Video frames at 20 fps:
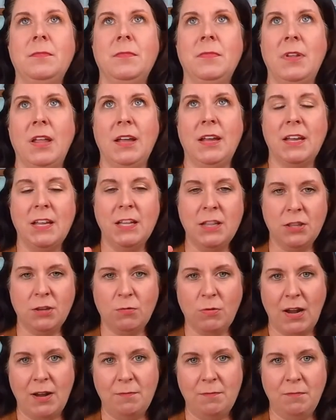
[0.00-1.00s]
like in the
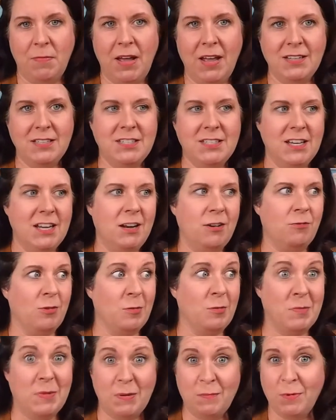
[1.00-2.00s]
right mindset,
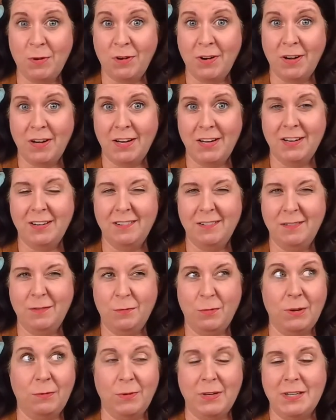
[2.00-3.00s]
remembering
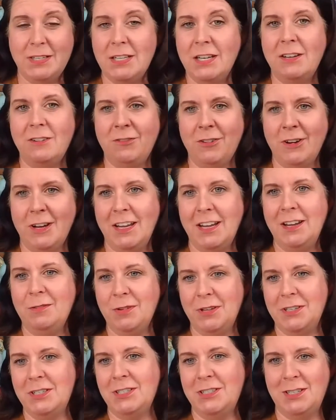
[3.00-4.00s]
what we tend to forget,
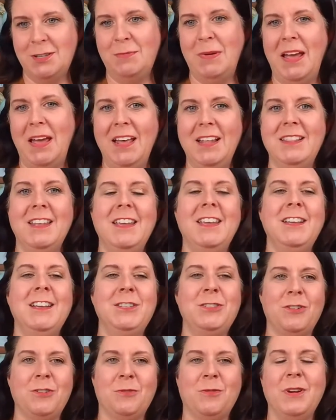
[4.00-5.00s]
which is the bad
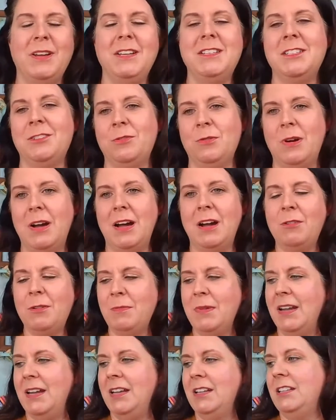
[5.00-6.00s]
things or the reasons why we're
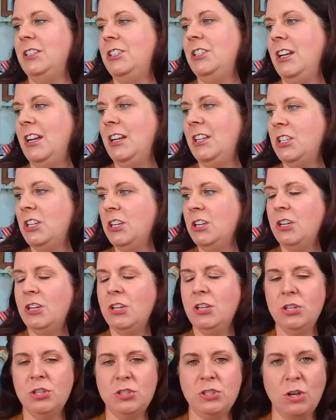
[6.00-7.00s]
making this change.
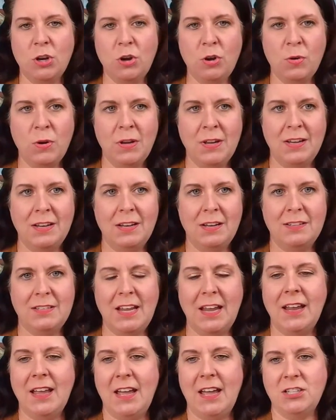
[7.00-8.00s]
So
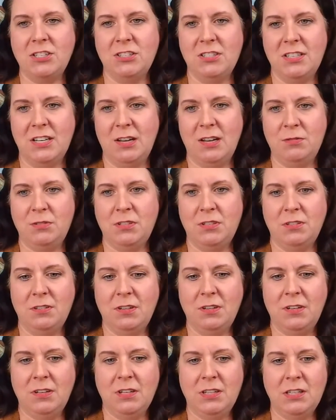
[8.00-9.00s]
take action steps.
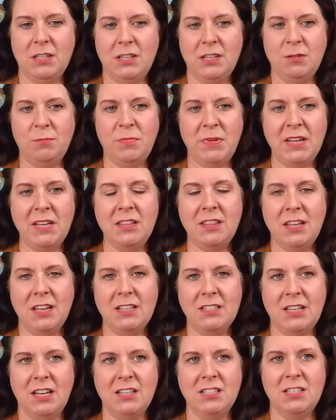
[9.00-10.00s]
The big
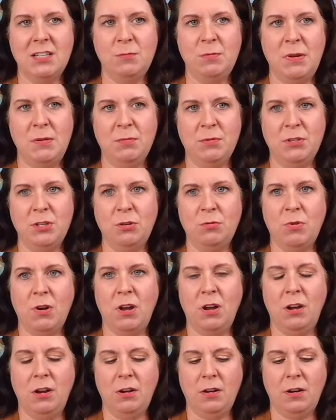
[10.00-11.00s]
things I see people do
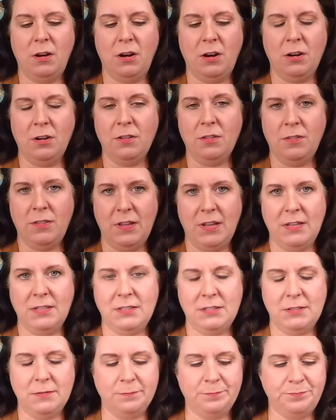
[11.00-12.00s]
wrong are
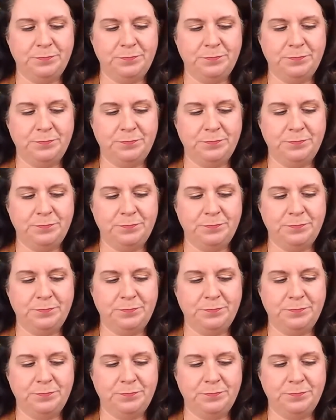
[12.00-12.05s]
this.